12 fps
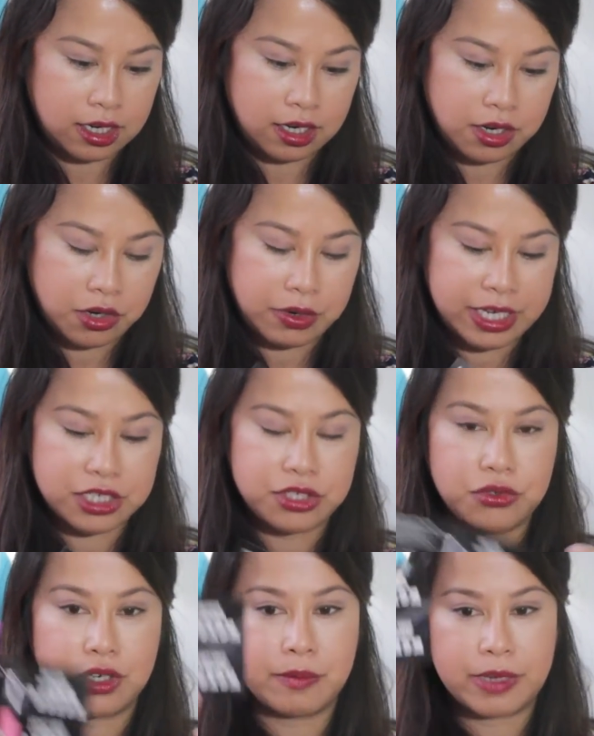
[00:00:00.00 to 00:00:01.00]
not quite
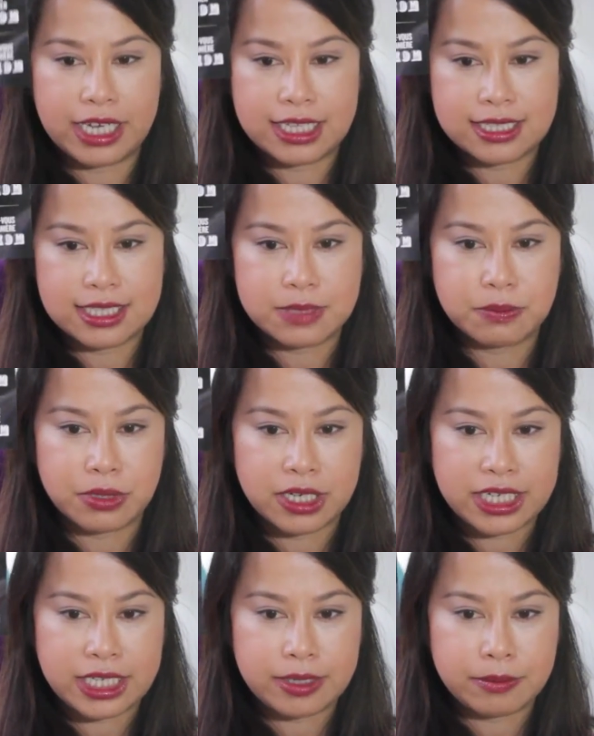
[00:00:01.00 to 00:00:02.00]
sure, but it's this
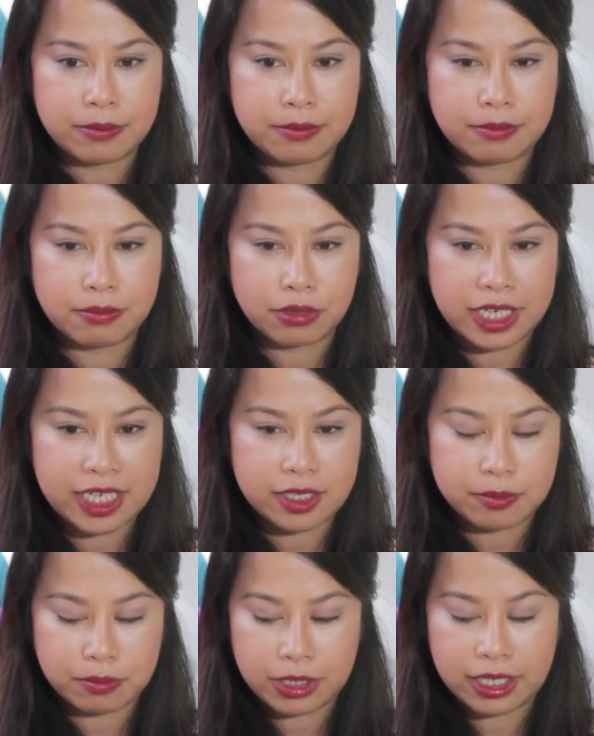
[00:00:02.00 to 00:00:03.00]
pretty bright
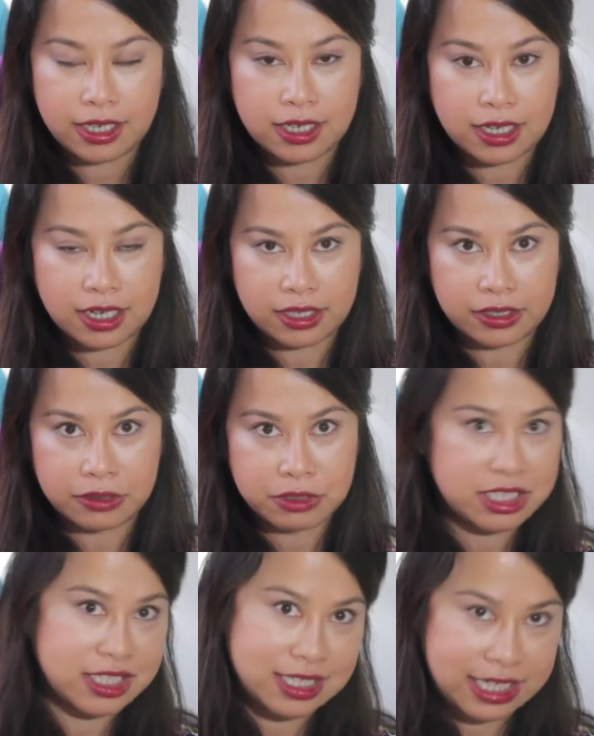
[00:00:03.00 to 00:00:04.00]
pink color,
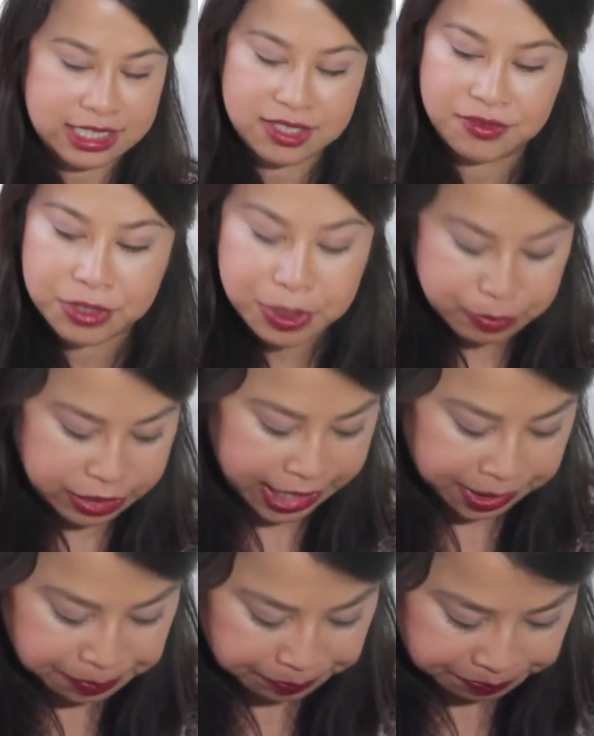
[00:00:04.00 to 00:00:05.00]
which is nice for
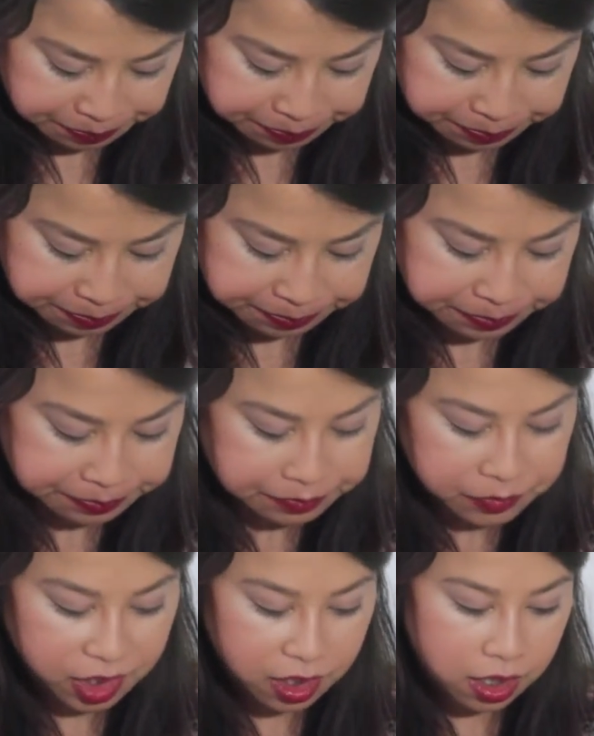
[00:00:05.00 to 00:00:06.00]
spring.
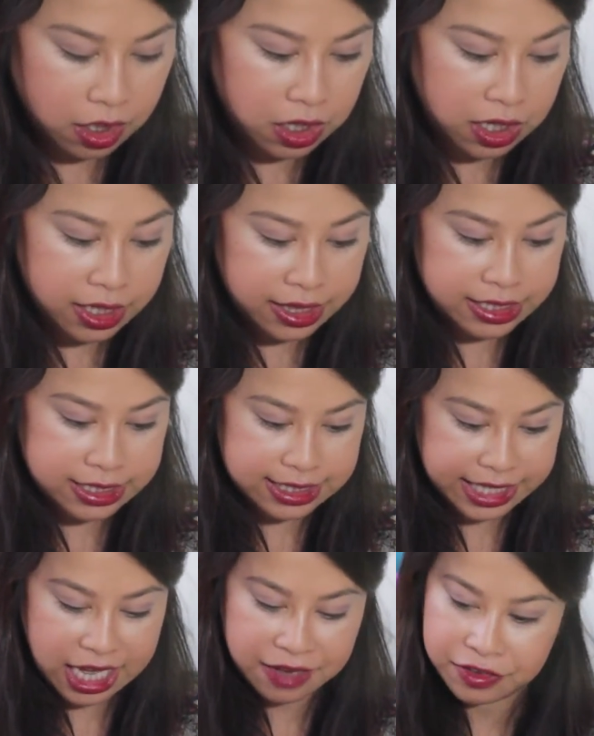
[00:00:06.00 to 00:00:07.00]
I got this
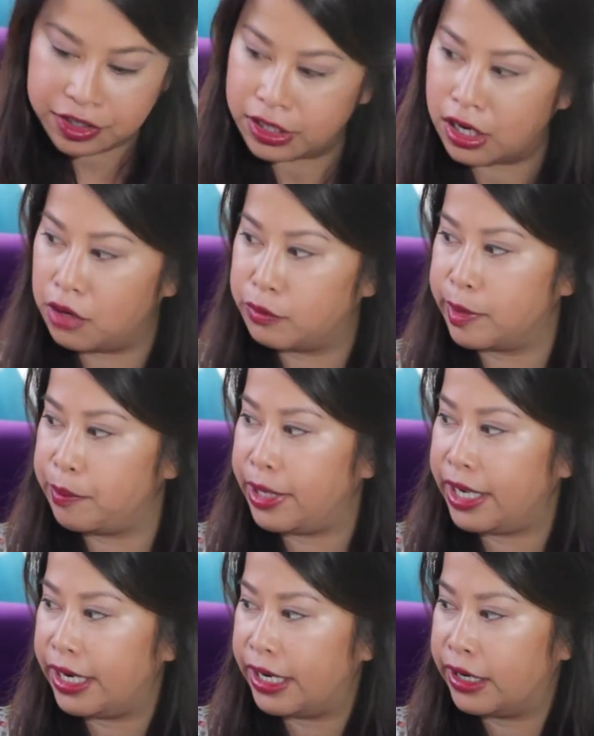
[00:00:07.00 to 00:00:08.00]
Caviar
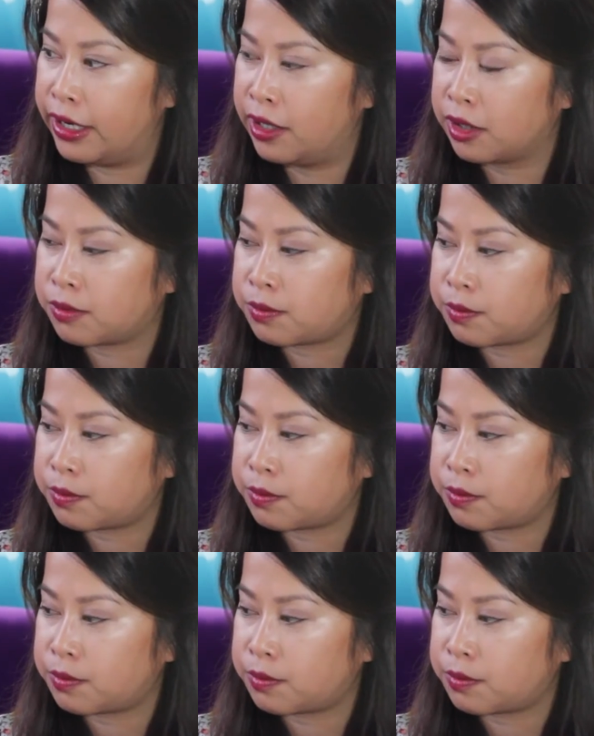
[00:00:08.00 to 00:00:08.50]
Repair